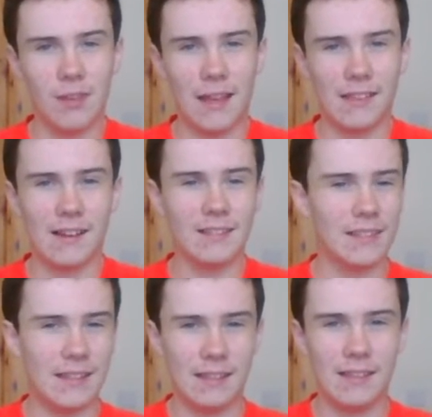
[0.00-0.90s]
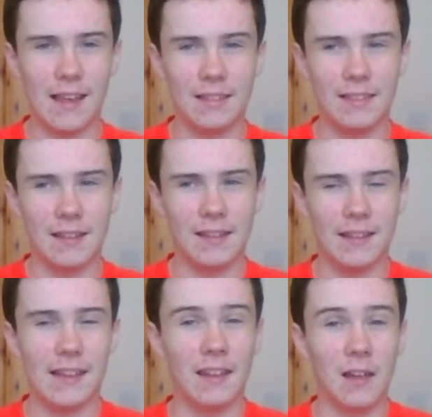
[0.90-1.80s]
exactly set the
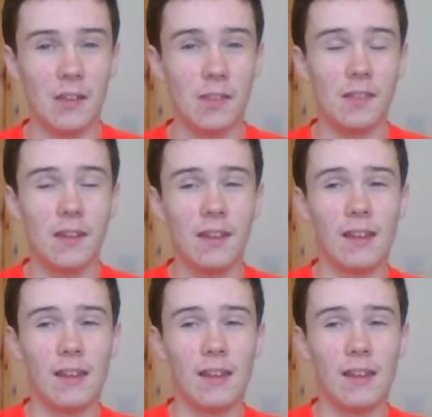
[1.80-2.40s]
league alight.